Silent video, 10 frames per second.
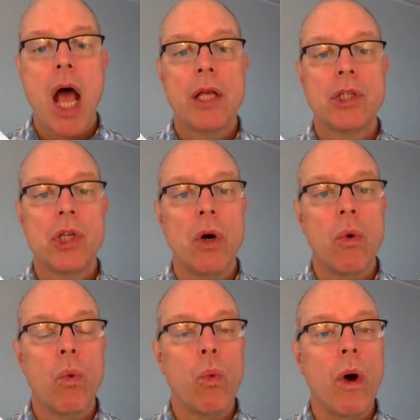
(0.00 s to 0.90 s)
So
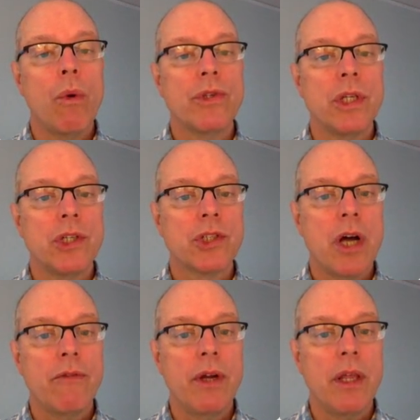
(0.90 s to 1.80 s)
what was the
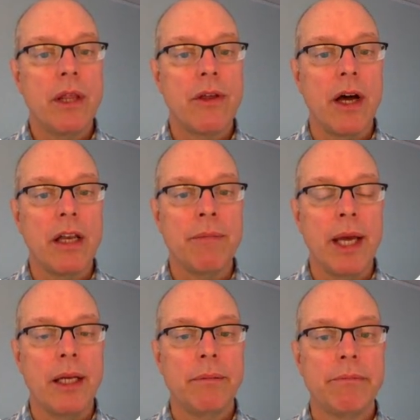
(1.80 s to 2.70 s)
discovery that he thought he'd
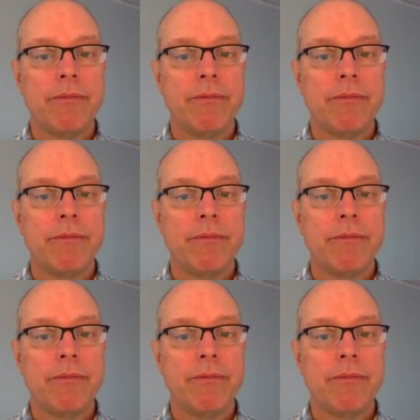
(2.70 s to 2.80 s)
made?